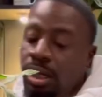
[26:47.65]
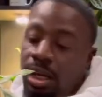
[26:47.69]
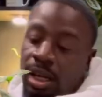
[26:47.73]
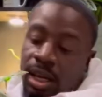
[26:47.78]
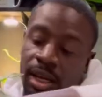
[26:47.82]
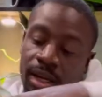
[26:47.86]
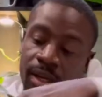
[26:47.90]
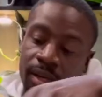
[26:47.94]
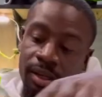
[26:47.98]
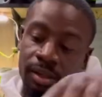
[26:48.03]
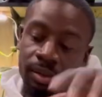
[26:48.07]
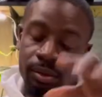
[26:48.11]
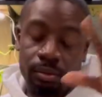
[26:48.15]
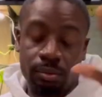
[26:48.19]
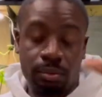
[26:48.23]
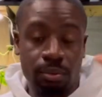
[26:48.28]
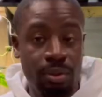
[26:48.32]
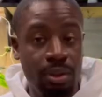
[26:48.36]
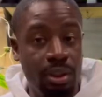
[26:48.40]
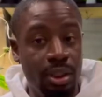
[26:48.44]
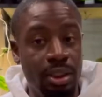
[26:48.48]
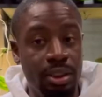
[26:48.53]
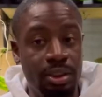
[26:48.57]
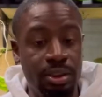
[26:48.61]
And
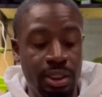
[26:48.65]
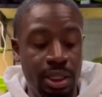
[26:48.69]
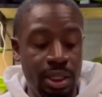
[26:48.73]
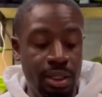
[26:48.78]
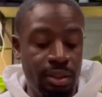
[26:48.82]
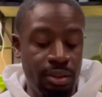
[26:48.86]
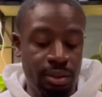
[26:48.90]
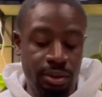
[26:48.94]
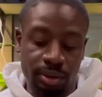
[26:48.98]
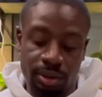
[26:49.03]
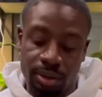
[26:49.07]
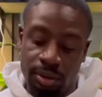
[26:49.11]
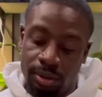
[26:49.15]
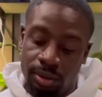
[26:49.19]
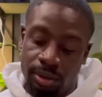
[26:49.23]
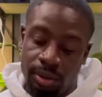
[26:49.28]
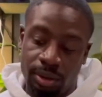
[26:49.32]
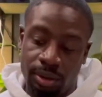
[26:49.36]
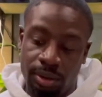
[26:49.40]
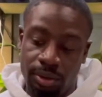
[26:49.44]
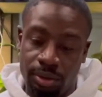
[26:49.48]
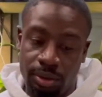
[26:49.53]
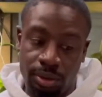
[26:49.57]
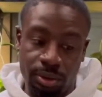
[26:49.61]
the container is still
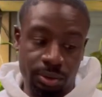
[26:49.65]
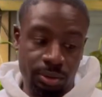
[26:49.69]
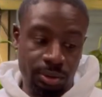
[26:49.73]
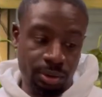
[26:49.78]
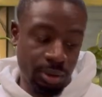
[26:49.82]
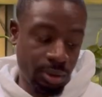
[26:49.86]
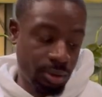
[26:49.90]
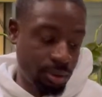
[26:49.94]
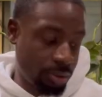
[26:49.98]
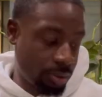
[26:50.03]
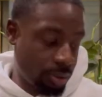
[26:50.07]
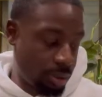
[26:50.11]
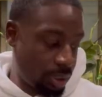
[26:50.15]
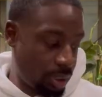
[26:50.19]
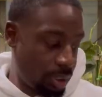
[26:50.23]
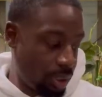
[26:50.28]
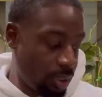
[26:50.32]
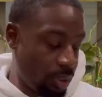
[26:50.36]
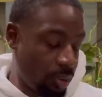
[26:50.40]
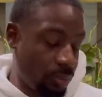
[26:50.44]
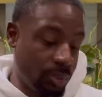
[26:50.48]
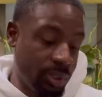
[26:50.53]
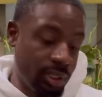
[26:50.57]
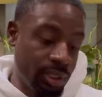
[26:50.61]
good too, so
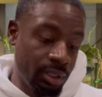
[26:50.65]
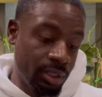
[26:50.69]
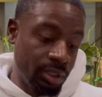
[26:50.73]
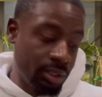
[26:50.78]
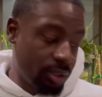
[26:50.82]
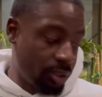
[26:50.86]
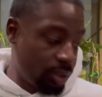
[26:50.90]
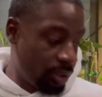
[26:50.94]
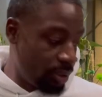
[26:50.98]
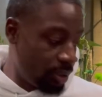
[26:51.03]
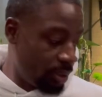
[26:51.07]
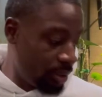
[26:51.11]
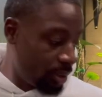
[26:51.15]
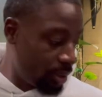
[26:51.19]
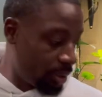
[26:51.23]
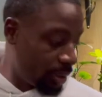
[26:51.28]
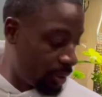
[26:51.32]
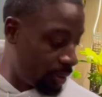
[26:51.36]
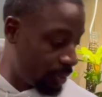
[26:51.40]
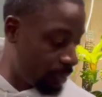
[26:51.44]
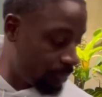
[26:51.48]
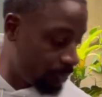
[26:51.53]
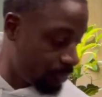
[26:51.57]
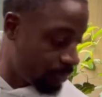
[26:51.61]
we looking good now.